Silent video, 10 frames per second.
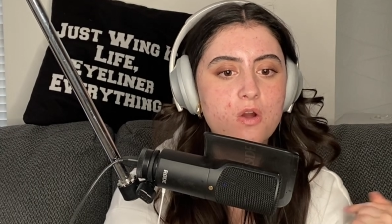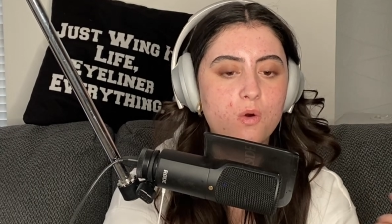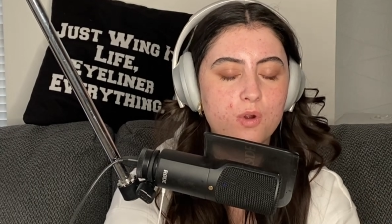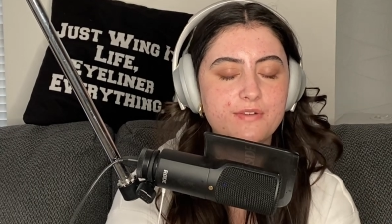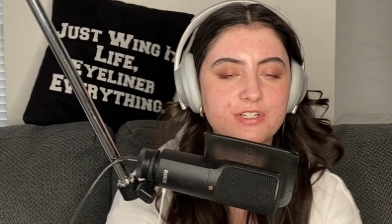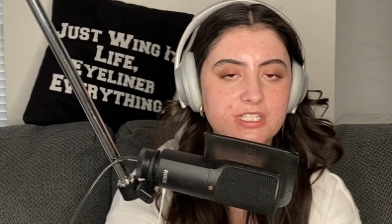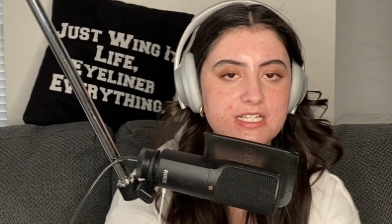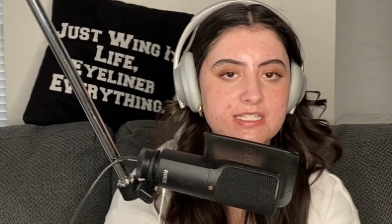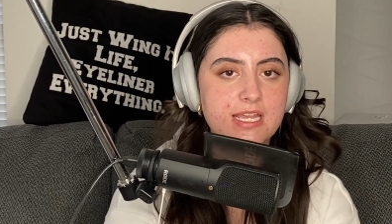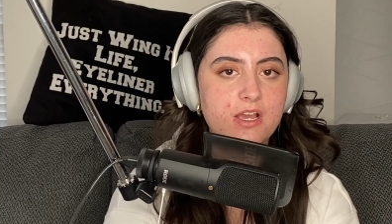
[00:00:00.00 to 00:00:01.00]
or if you're
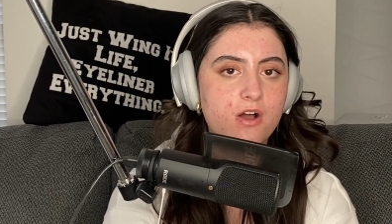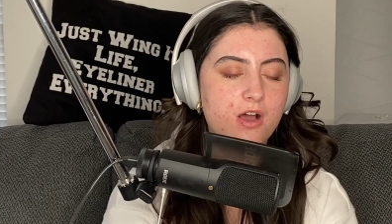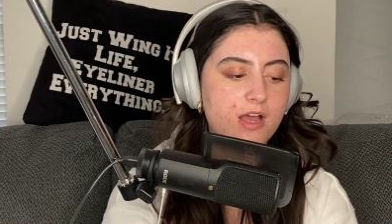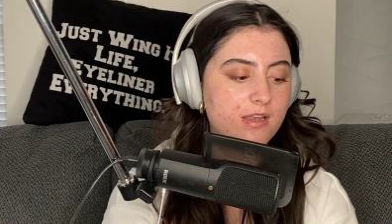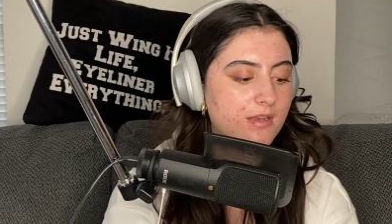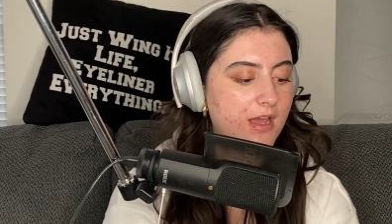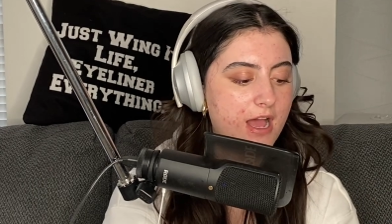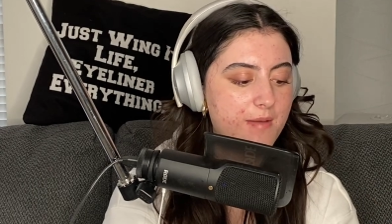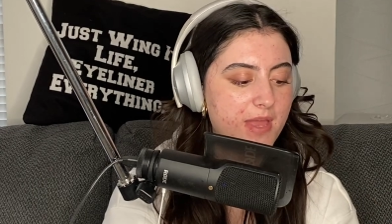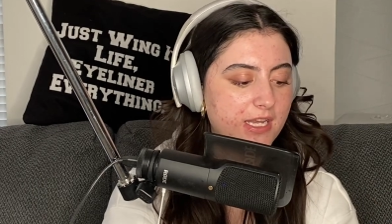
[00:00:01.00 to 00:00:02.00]
listening on
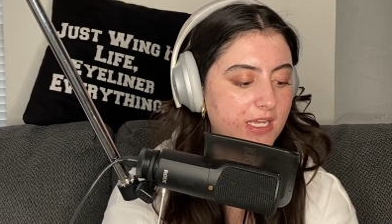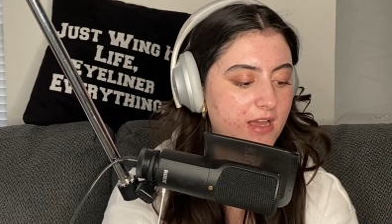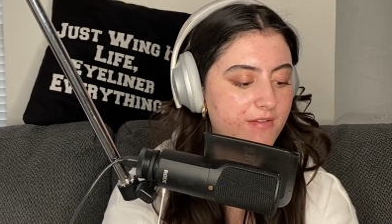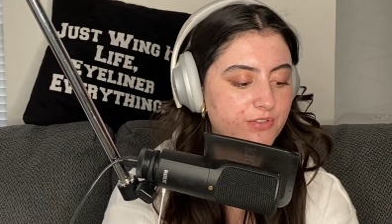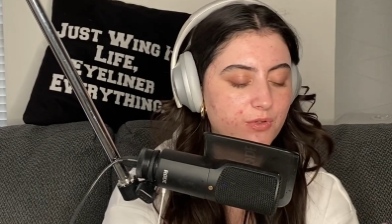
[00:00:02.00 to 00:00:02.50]
any of